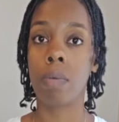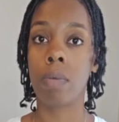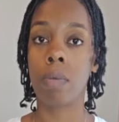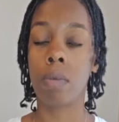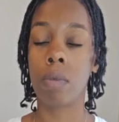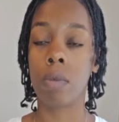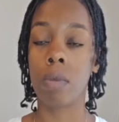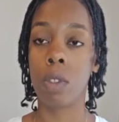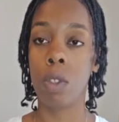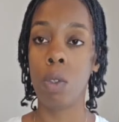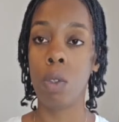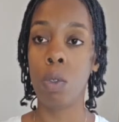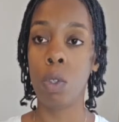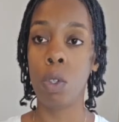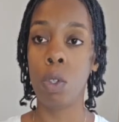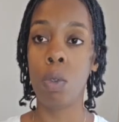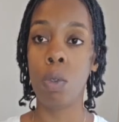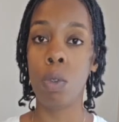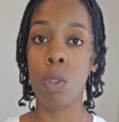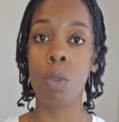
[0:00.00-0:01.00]

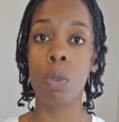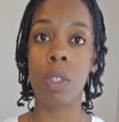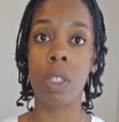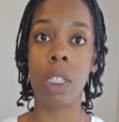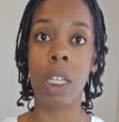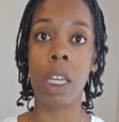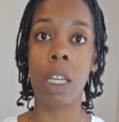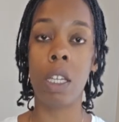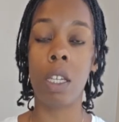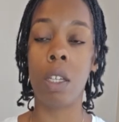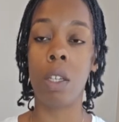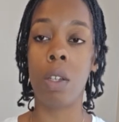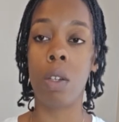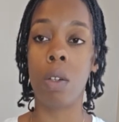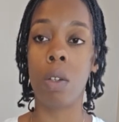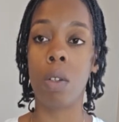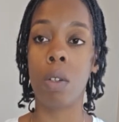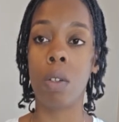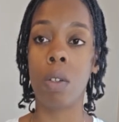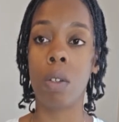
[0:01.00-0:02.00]
You see
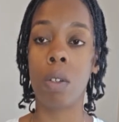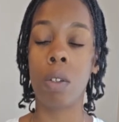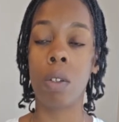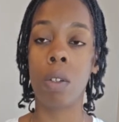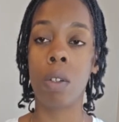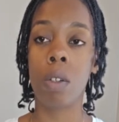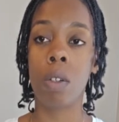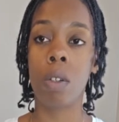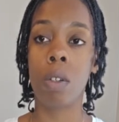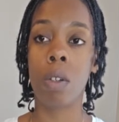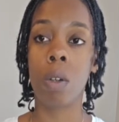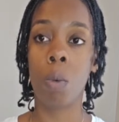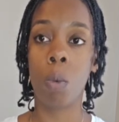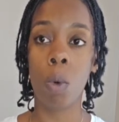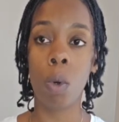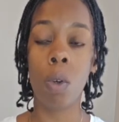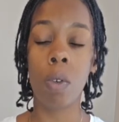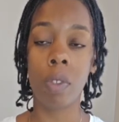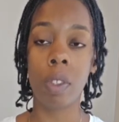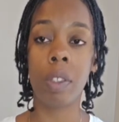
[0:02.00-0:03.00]

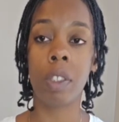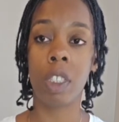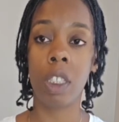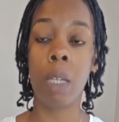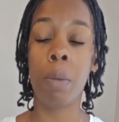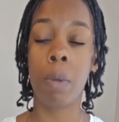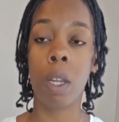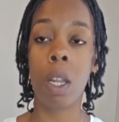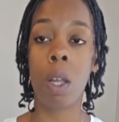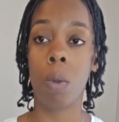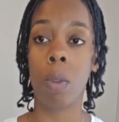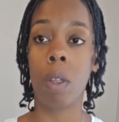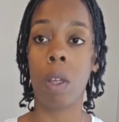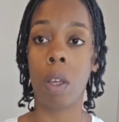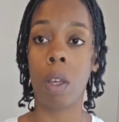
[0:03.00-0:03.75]
wolves in sheep clothing.